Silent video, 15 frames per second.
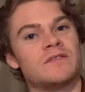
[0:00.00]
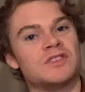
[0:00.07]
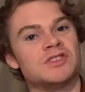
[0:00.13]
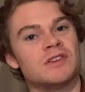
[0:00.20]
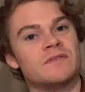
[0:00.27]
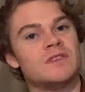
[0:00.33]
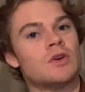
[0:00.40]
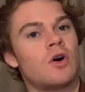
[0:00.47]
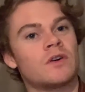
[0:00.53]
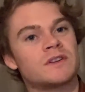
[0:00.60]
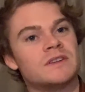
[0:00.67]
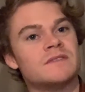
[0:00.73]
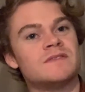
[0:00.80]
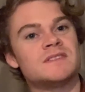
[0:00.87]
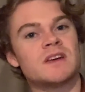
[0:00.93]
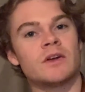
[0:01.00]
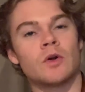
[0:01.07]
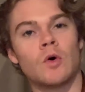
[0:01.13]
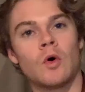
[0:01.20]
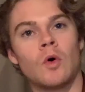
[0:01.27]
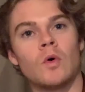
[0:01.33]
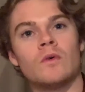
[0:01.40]
to shift the octaves at
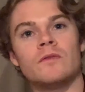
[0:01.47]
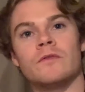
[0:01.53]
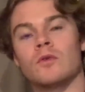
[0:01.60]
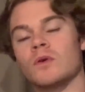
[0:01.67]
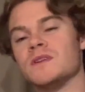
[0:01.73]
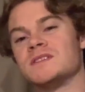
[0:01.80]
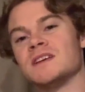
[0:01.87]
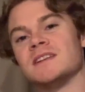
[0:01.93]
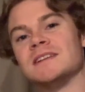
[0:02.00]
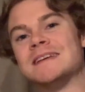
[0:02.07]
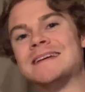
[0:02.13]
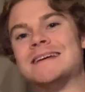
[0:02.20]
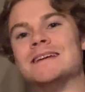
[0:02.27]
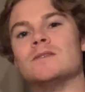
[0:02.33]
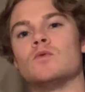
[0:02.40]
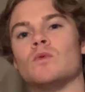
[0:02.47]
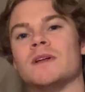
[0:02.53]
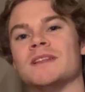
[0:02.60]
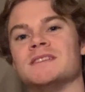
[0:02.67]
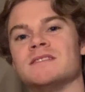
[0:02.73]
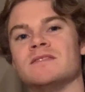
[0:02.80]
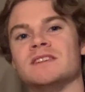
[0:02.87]
all for it to lead
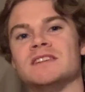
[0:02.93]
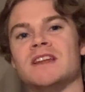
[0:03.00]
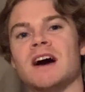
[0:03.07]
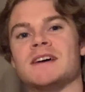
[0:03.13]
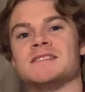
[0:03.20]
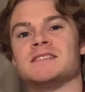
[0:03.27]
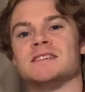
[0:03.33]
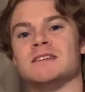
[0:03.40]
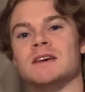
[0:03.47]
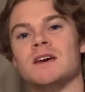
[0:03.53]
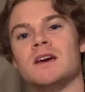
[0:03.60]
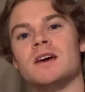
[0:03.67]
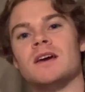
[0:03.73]
relatively nicely